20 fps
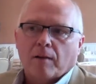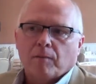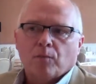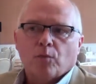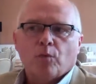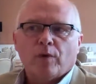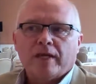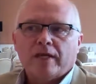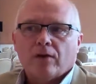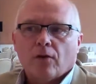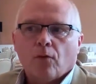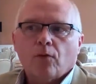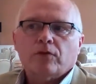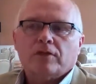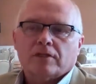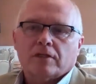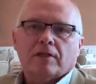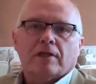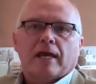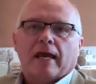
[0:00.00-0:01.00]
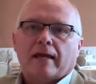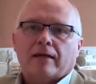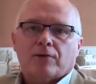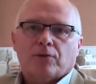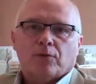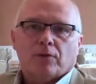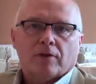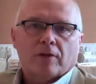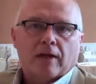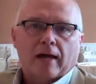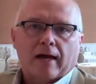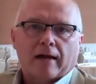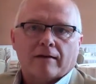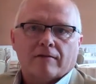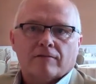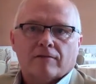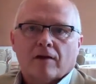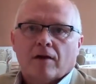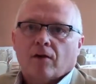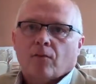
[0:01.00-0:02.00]
We don't today do a lot
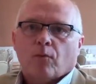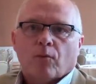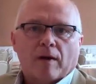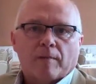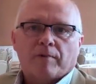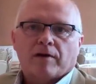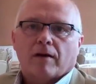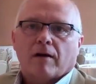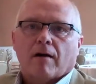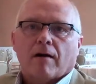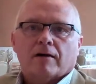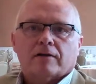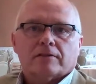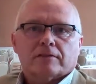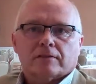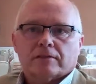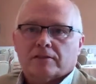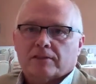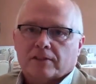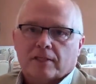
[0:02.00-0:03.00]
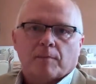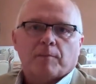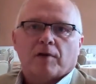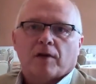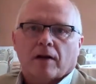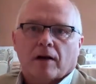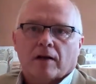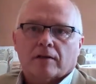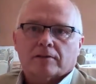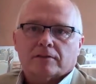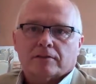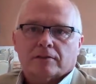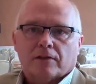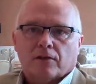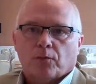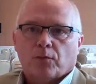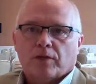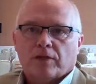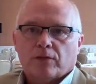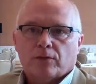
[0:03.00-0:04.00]
of webinars and seminars.
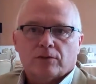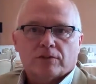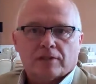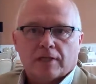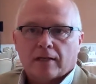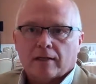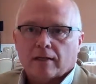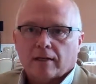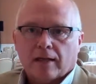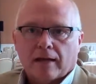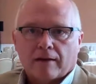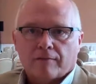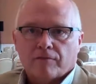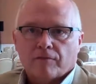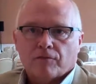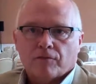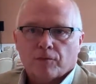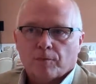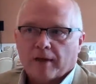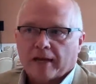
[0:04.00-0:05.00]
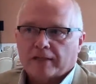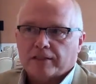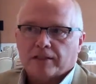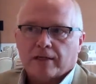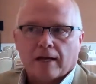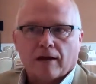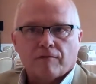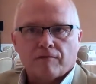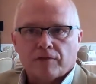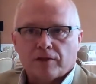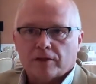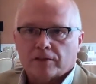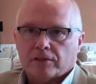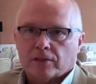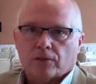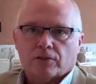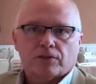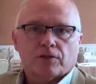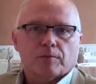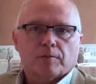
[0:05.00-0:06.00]
We do send a lot of information out via
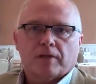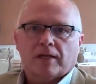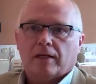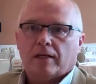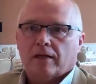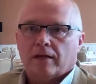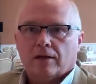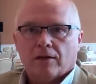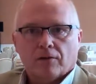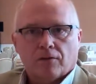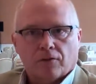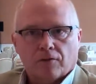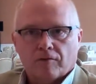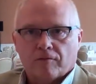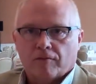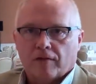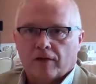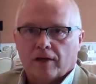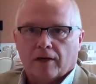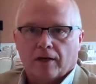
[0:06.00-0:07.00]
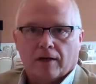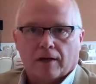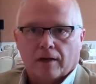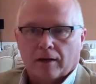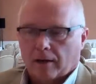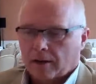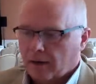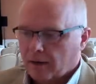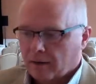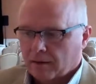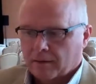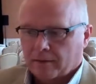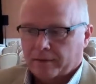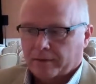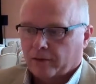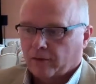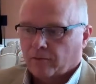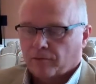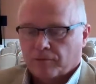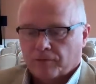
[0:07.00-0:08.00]
social media or via
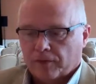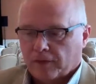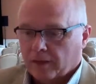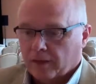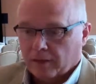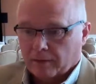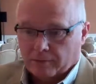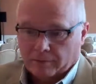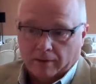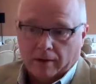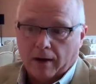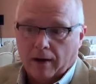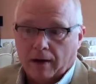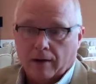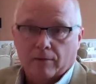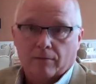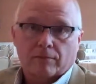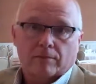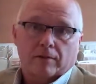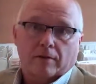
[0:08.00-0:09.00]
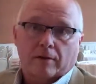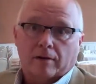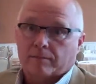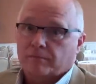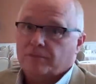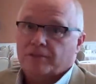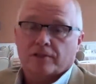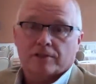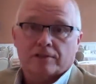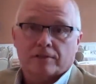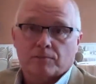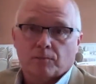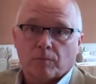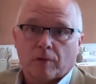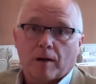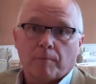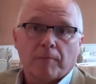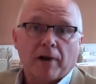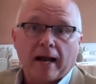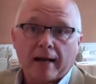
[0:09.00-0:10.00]
our just
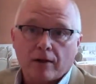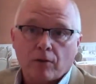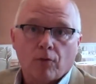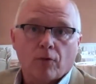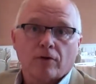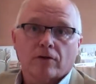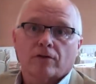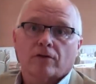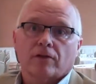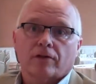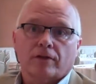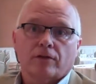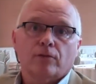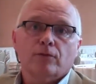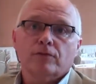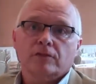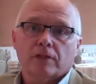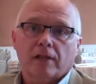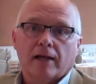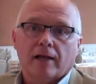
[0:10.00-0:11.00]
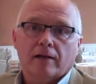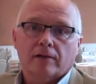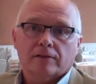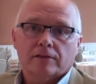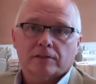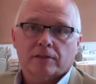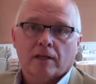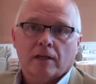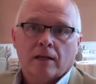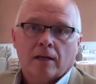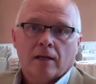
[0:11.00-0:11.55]
my quarterly newsletters.